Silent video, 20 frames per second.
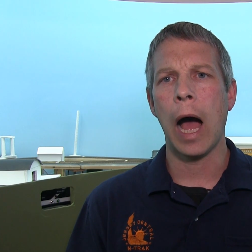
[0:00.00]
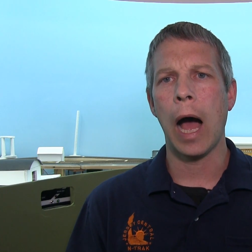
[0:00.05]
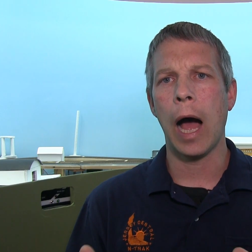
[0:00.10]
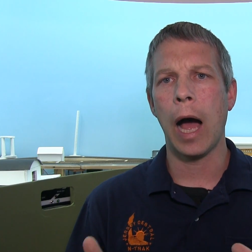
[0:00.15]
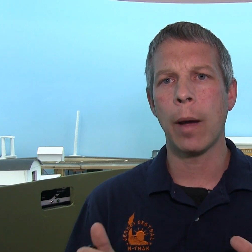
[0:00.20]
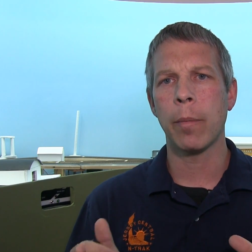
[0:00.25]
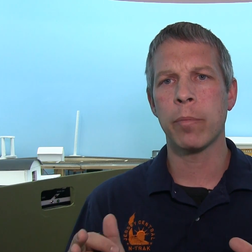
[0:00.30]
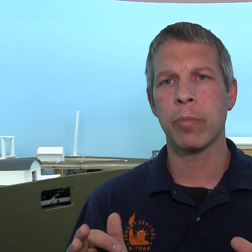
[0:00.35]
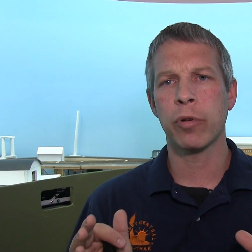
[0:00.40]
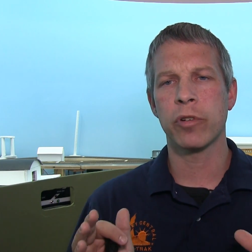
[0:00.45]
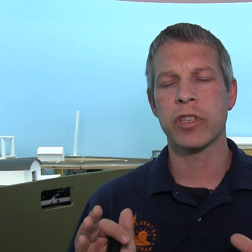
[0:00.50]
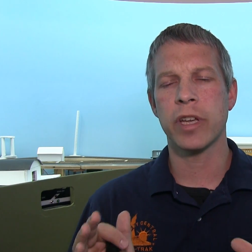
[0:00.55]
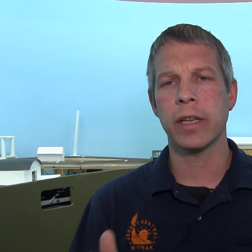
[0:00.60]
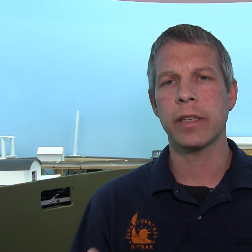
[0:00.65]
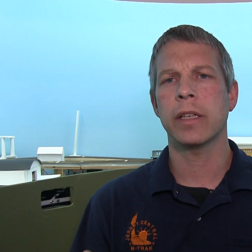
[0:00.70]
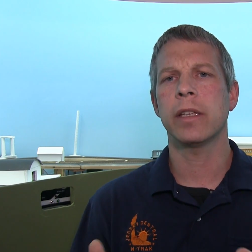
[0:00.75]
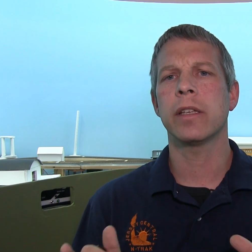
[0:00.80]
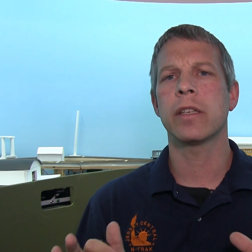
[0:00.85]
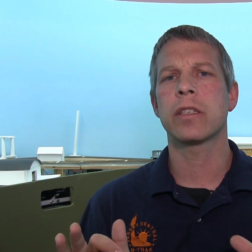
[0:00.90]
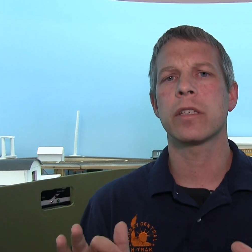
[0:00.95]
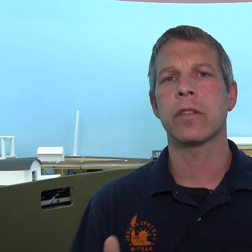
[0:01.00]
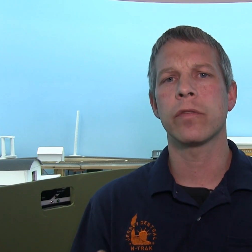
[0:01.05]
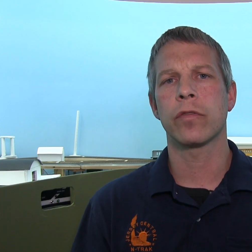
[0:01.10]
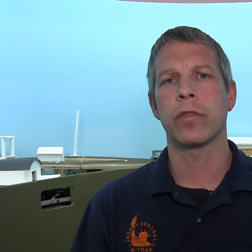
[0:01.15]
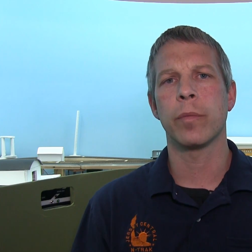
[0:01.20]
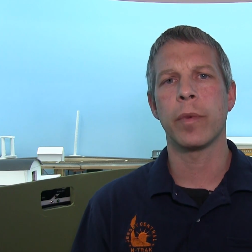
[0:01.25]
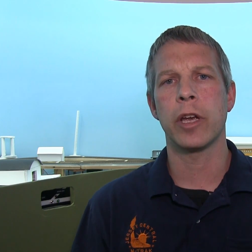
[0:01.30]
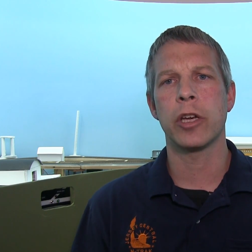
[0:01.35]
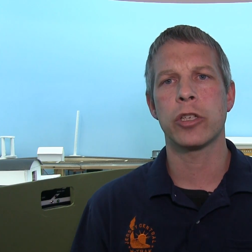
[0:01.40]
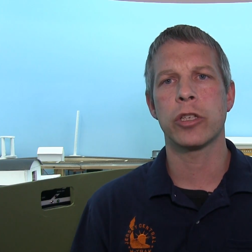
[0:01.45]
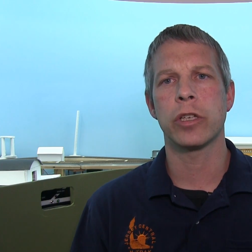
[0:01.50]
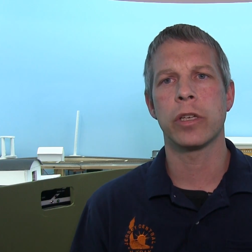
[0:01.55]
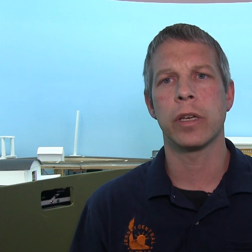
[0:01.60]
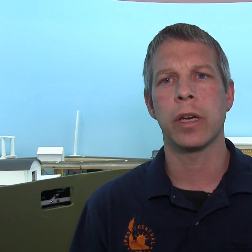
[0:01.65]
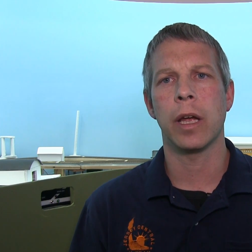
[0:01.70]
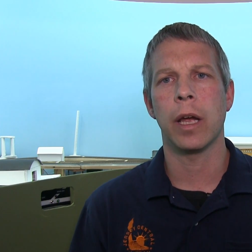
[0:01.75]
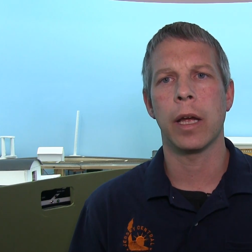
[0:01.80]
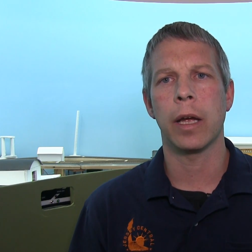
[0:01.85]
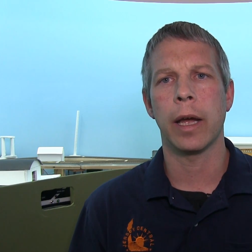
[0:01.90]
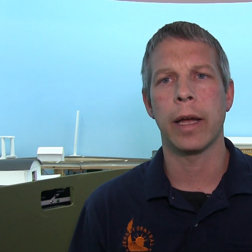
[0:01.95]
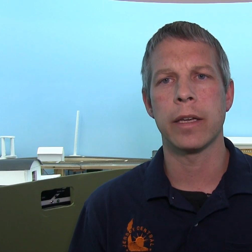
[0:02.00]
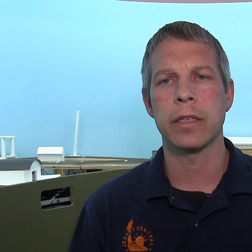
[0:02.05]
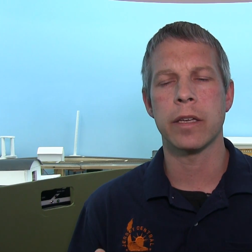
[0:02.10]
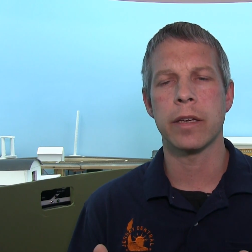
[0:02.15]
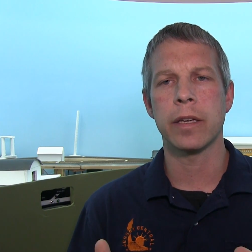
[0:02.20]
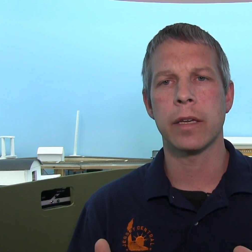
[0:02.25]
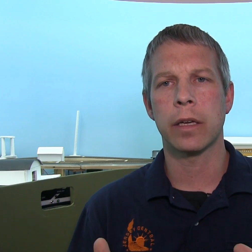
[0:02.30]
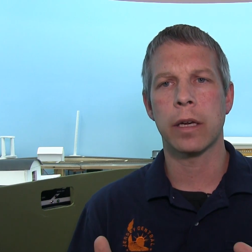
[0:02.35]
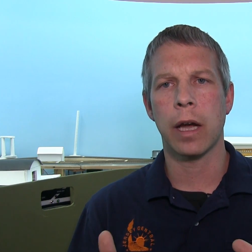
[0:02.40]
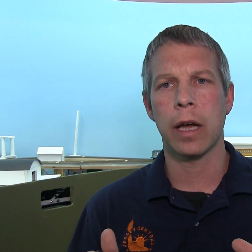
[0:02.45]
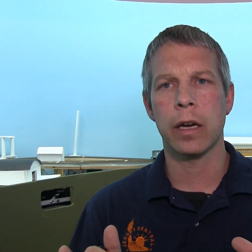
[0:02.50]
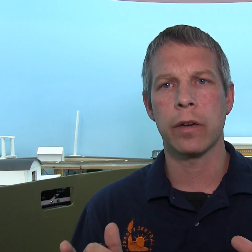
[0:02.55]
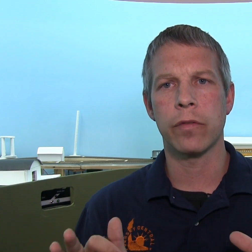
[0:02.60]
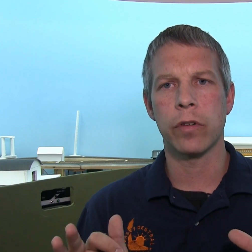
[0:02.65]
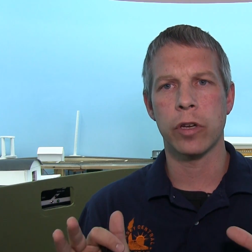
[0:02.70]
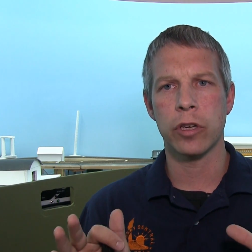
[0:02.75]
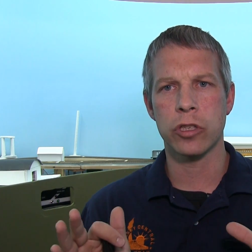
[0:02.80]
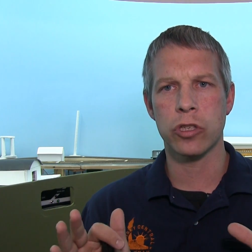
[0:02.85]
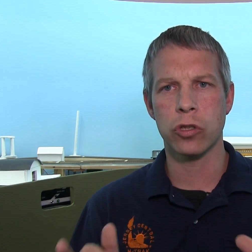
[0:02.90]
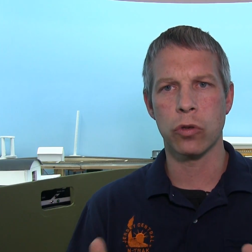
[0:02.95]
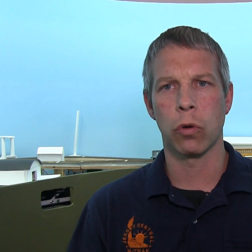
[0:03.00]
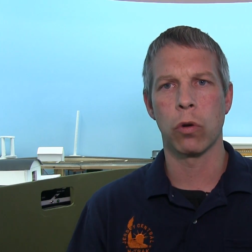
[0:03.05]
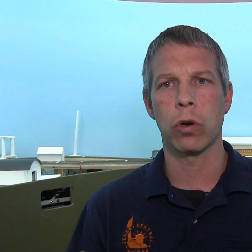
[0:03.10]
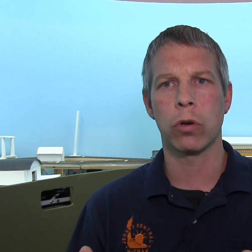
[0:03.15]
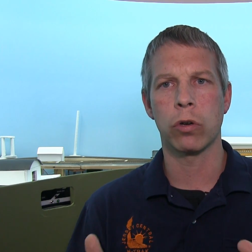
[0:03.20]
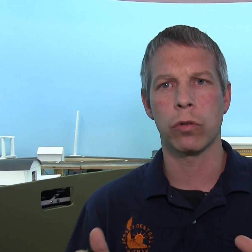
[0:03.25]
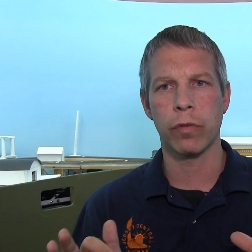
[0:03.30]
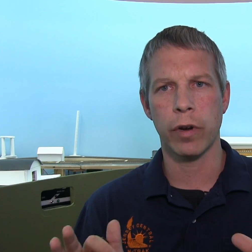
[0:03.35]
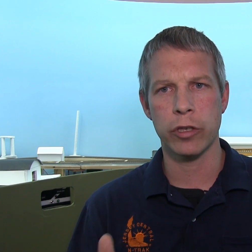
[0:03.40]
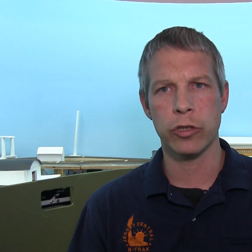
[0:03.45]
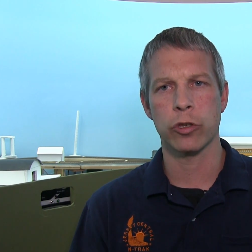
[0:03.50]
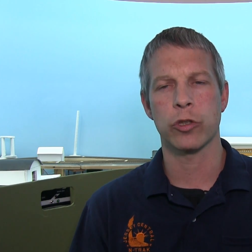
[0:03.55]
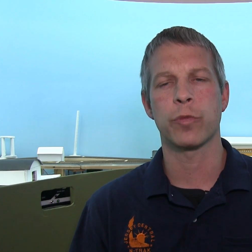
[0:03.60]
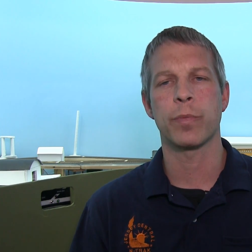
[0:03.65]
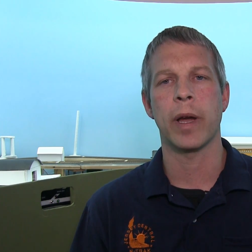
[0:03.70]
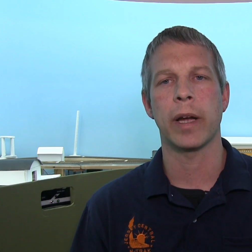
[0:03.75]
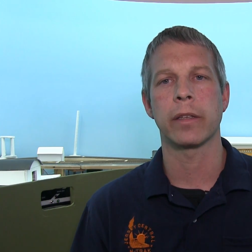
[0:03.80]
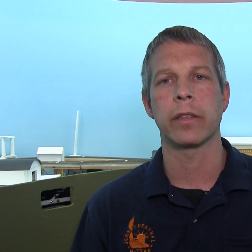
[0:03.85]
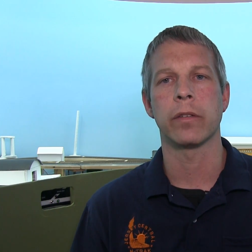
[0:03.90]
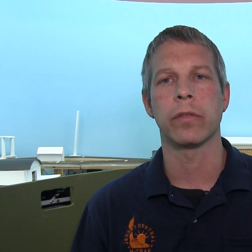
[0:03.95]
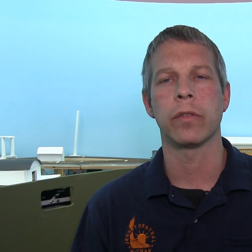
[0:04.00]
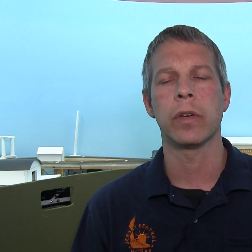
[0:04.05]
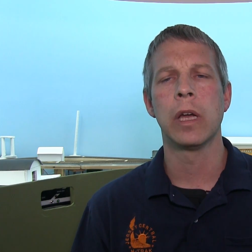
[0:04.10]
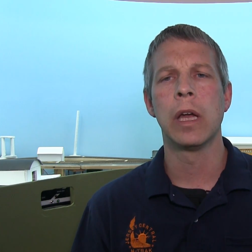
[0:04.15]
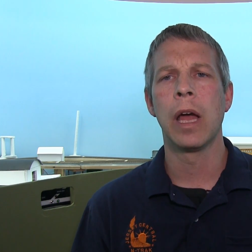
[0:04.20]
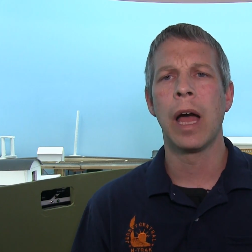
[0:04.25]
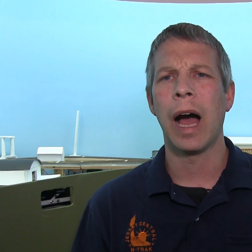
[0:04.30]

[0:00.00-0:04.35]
I'm presenting this information as a kind of historical retrospective.